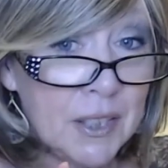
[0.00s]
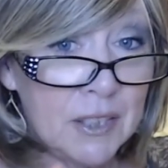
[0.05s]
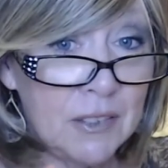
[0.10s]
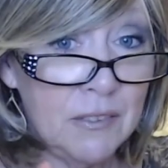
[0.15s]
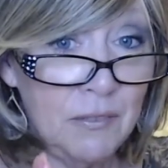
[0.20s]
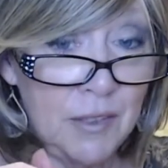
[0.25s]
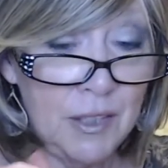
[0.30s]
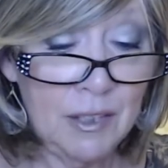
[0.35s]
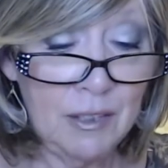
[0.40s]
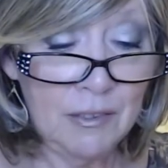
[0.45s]

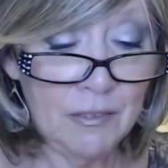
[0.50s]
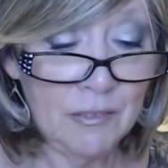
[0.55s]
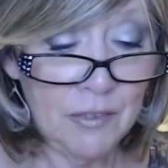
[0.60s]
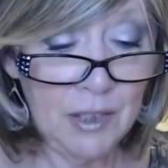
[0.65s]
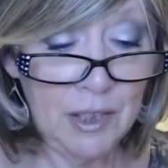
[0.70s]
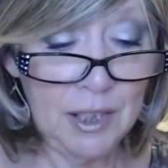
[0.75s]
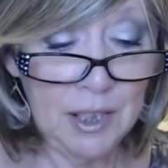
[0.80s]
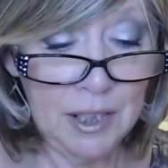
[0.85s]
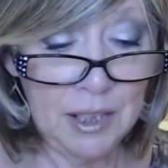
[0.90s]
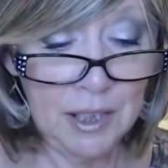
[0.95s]
feel
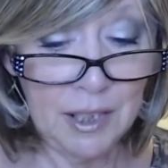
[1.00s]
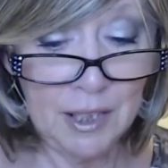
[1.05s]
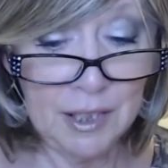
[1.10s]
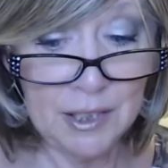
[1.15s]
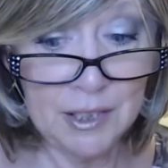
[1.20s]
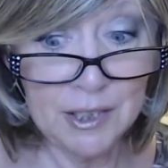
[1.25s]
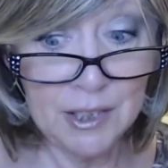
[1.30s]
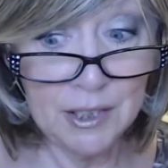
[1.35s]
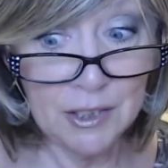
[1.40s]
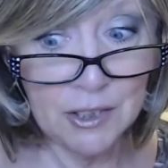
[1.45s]
really
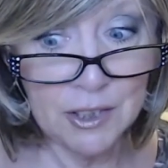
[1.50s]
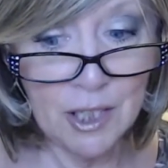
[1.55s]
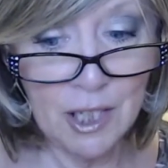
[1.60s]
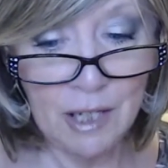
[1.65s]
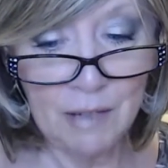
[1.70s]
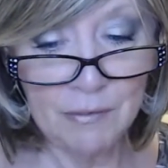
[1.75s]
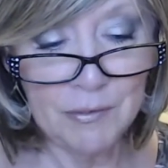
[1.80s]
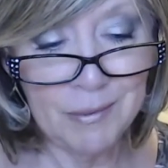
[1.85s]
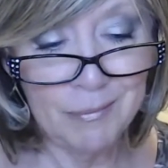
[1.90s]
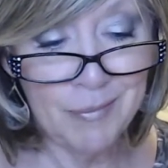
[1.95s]
nice and
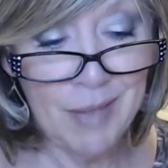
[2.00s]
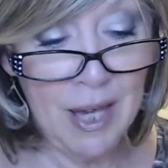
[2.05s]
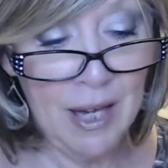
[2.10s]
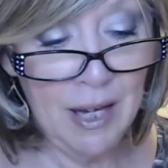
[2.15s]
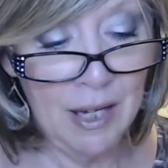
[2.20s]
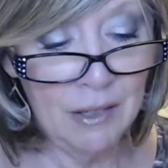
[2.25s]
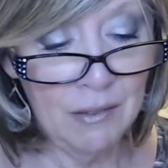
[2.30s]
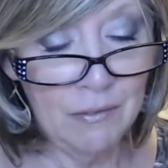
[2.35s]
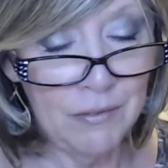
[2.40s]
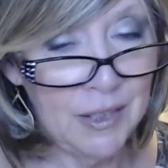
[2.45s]
soft.
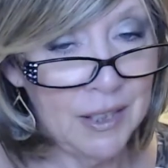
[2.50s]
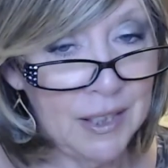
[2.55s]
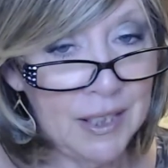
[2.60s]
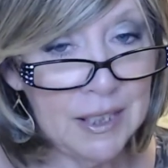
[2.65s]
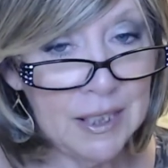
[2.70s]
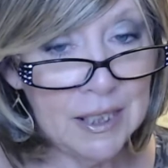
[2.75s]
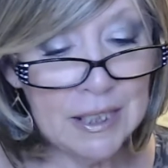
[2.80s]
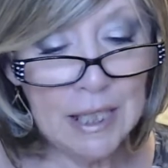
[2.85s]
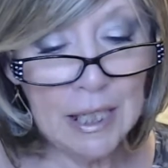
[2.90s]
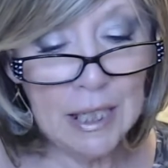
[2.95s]
I don't feel
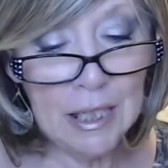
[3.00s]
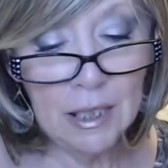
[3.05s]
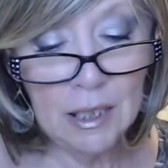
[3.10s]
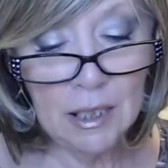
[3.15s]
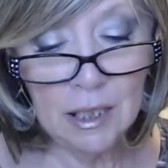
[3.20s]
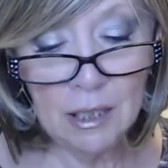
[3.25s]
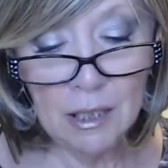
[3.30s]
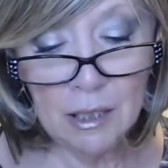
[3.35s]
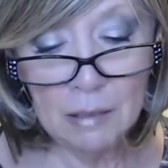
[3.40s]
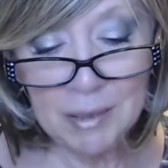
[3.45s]
any
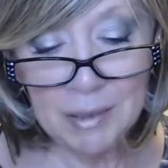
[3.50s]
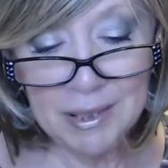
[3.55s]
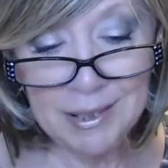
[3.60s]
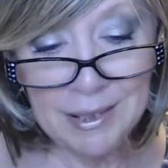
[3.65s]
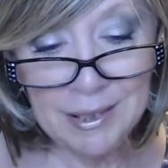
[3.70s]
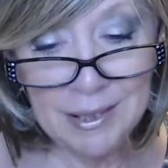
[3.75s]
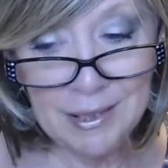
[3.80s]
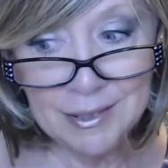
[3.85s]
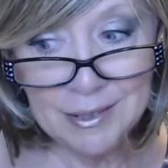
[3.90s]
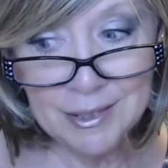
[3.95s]
tingling on my
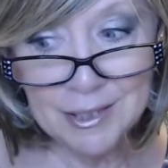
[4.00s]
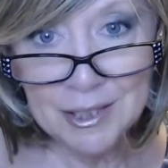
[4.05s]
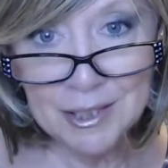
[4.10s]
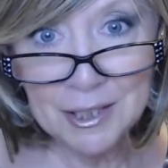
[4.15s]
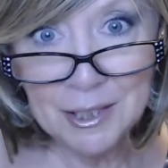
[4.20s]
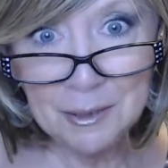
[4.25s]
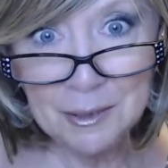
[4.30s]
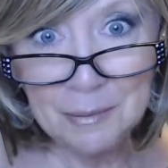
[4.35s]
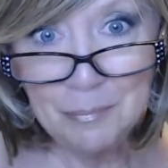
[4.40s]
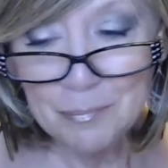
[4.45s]
hands,
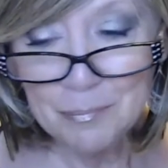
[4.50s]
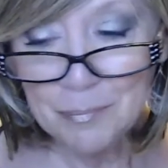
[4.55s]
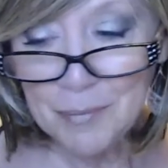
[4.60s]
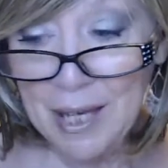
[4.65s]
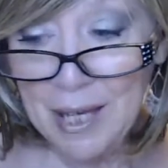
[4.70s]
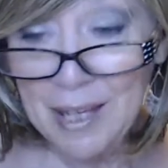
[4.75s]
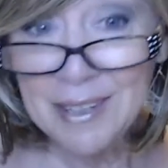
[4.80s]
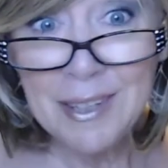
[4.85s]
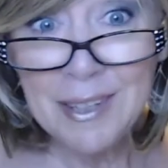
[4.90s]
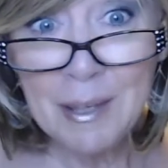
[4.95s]
so
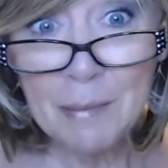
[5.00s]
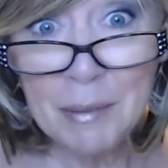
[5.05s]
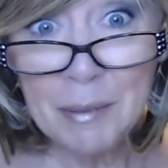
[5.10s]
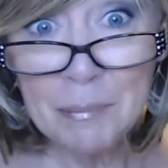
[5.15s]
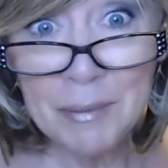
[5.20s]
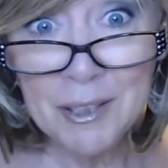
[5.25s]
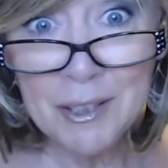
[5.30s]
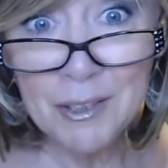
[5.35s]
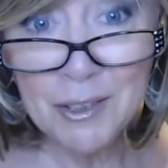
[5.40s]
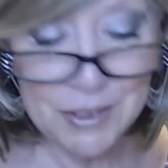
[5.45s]
that might
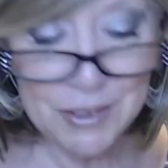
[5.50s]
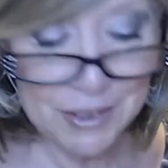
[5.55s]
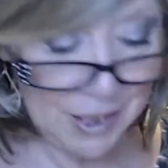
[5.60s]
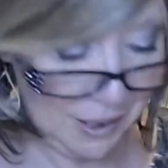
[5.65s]
be a good sign,